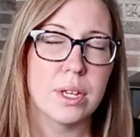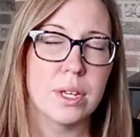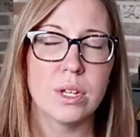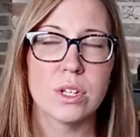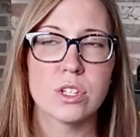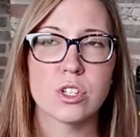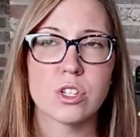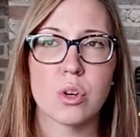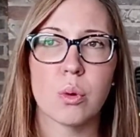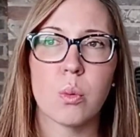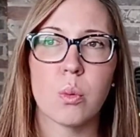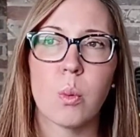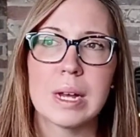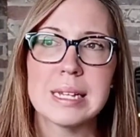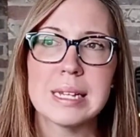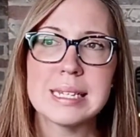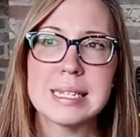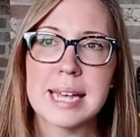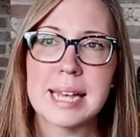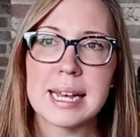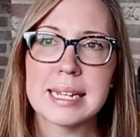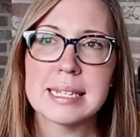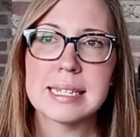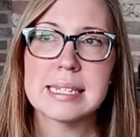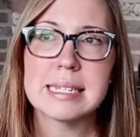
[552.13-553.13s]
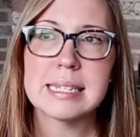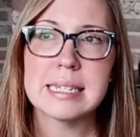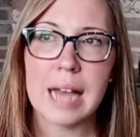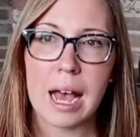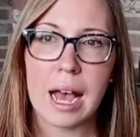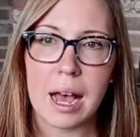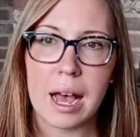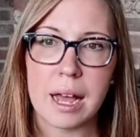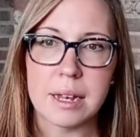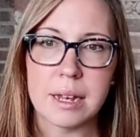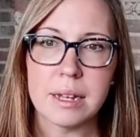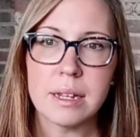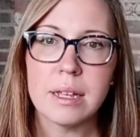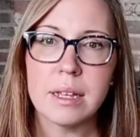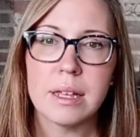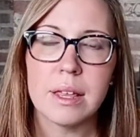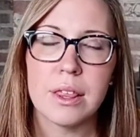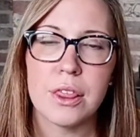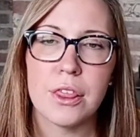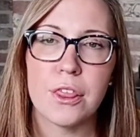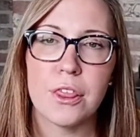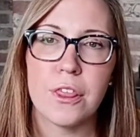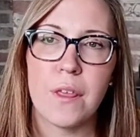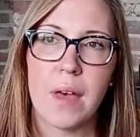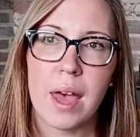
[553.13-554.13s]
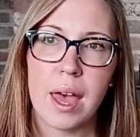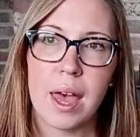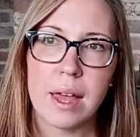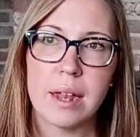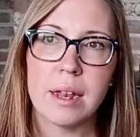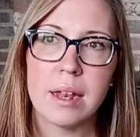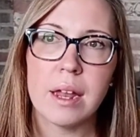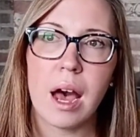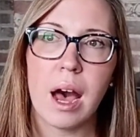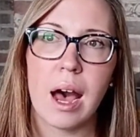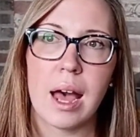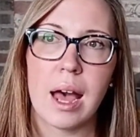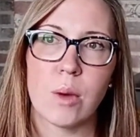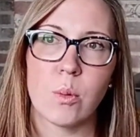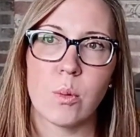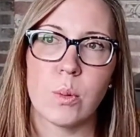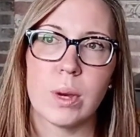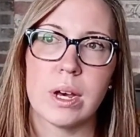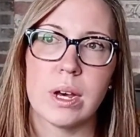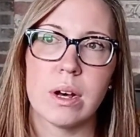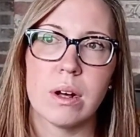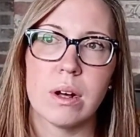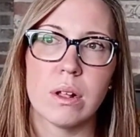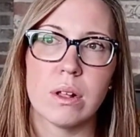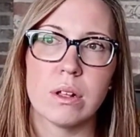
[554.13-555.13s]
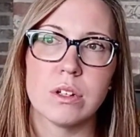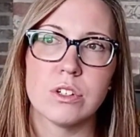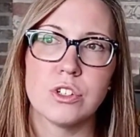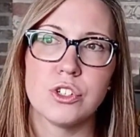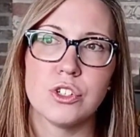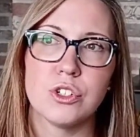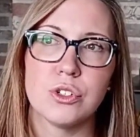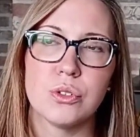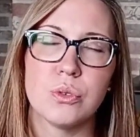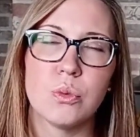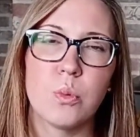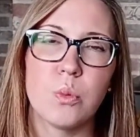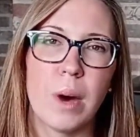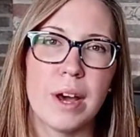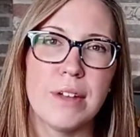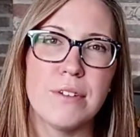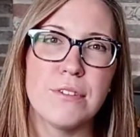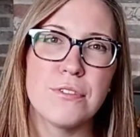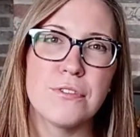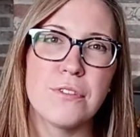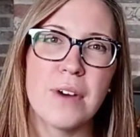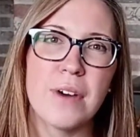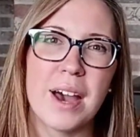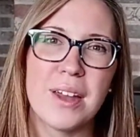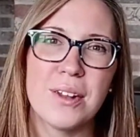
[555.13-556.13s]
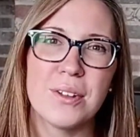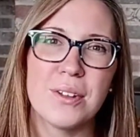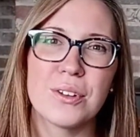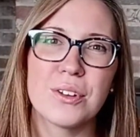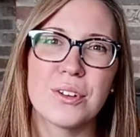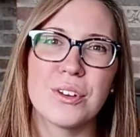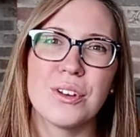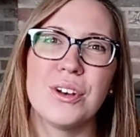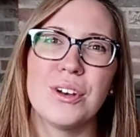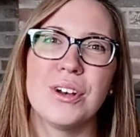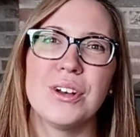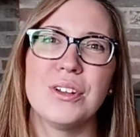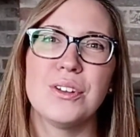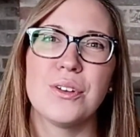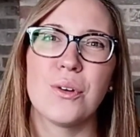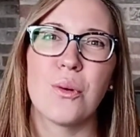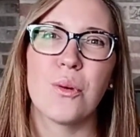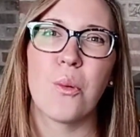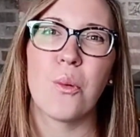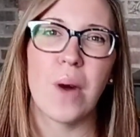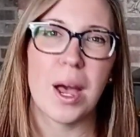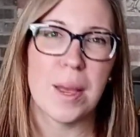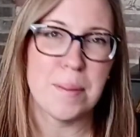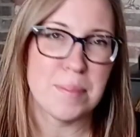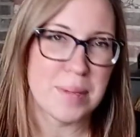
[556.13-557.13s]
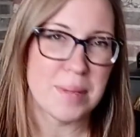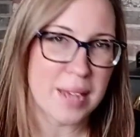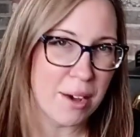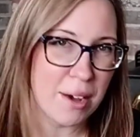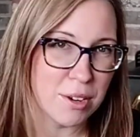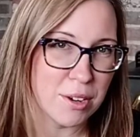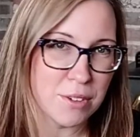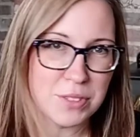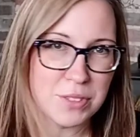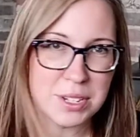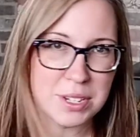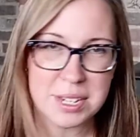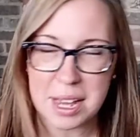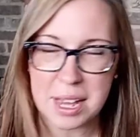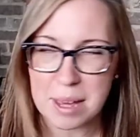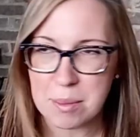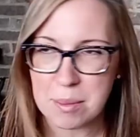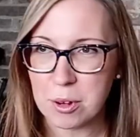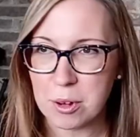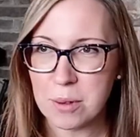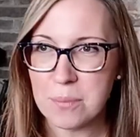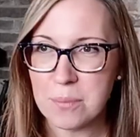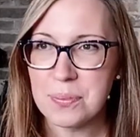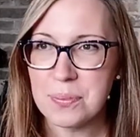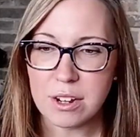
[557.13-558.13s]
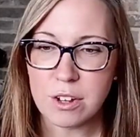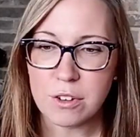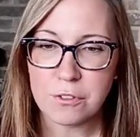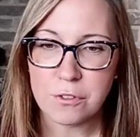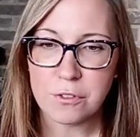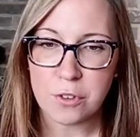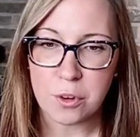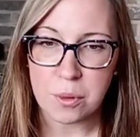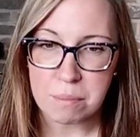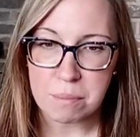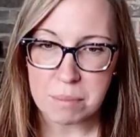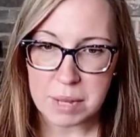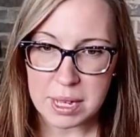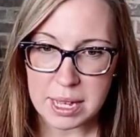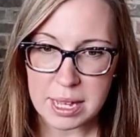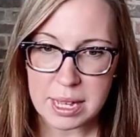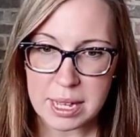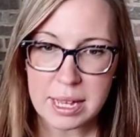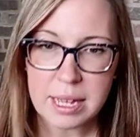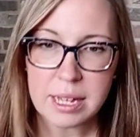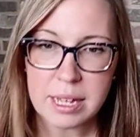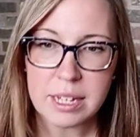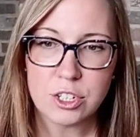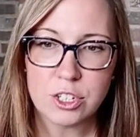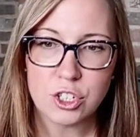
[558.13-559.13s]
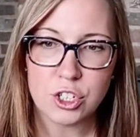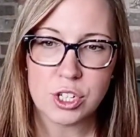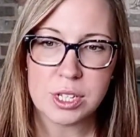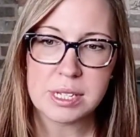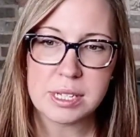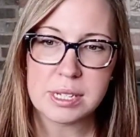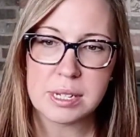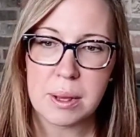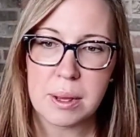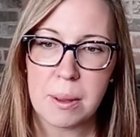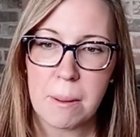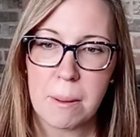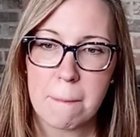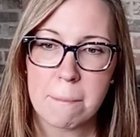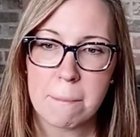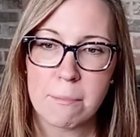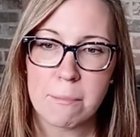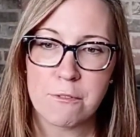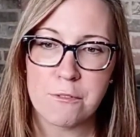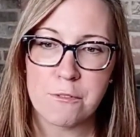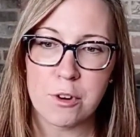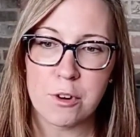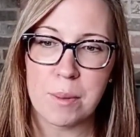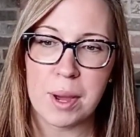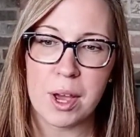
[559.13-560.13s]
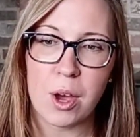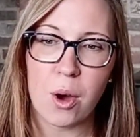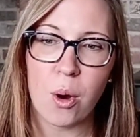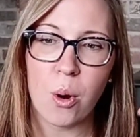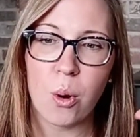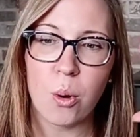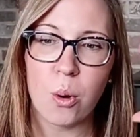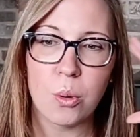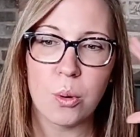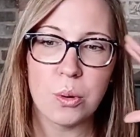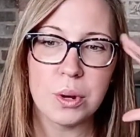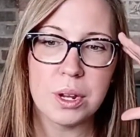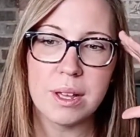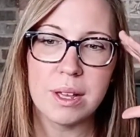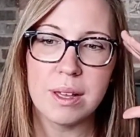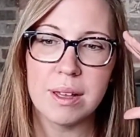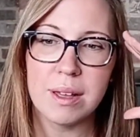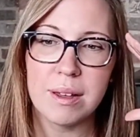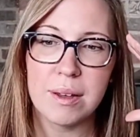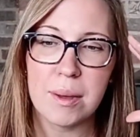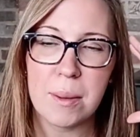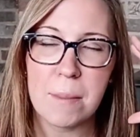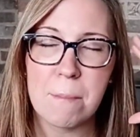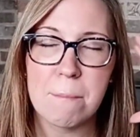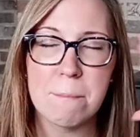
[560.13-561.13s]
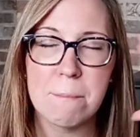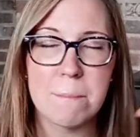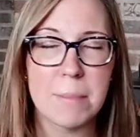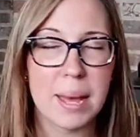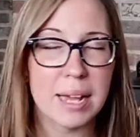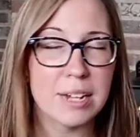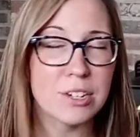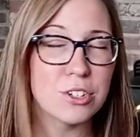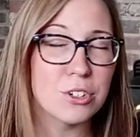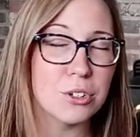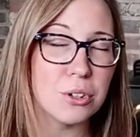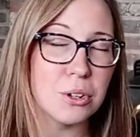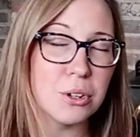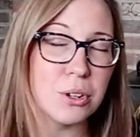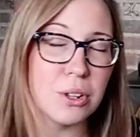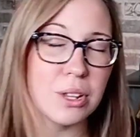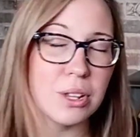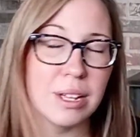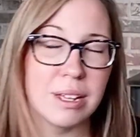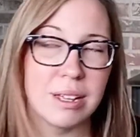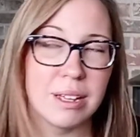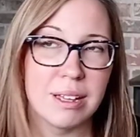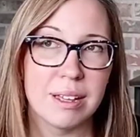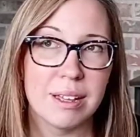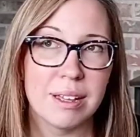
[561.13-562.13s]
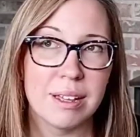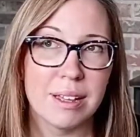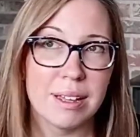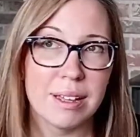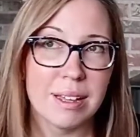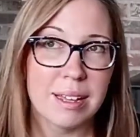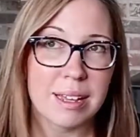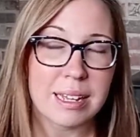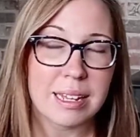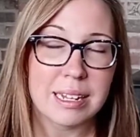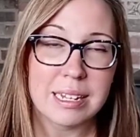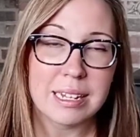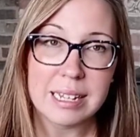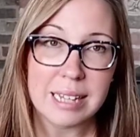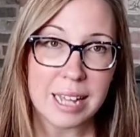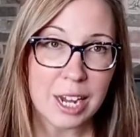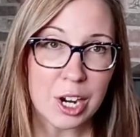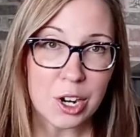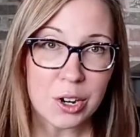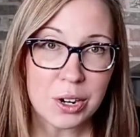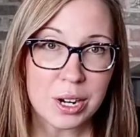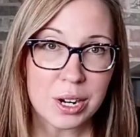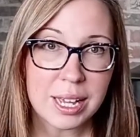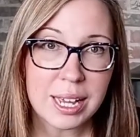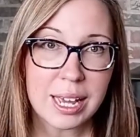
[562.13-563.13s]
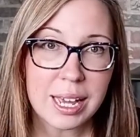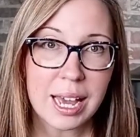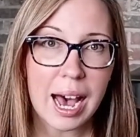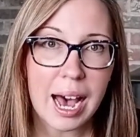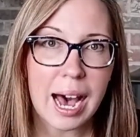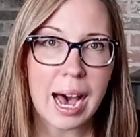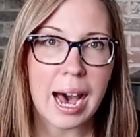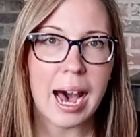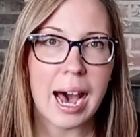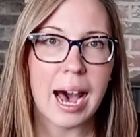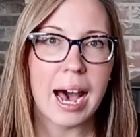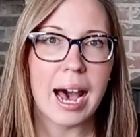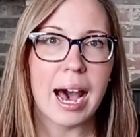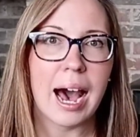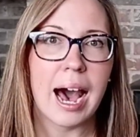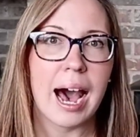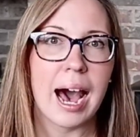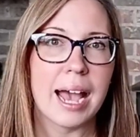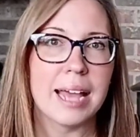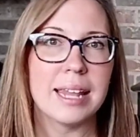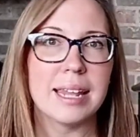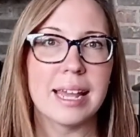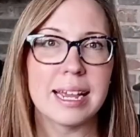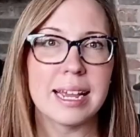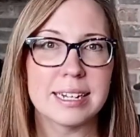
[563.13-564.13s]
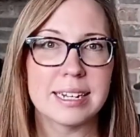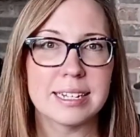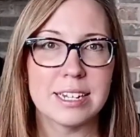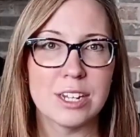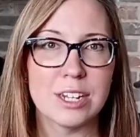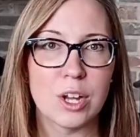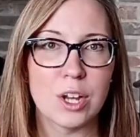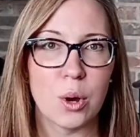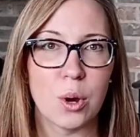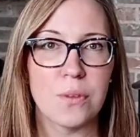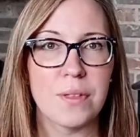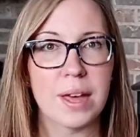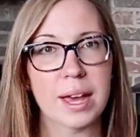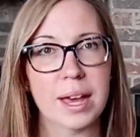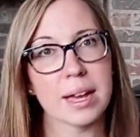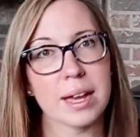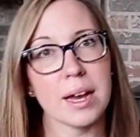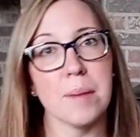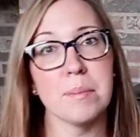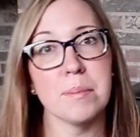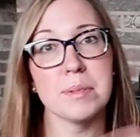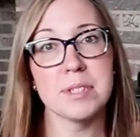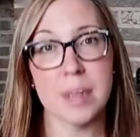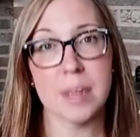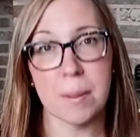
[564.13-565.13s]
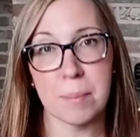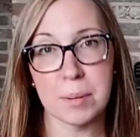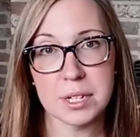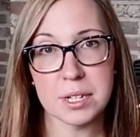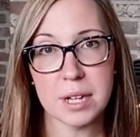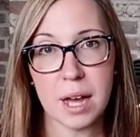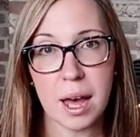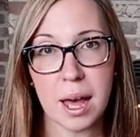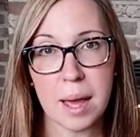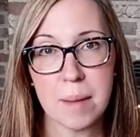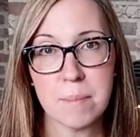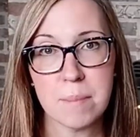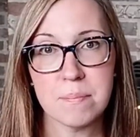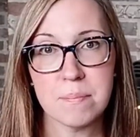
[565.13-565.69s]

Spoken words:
So once that's done, then I will do one final good wipe down of the table. For me, just for my own mental clarity, I like to know that come supper time,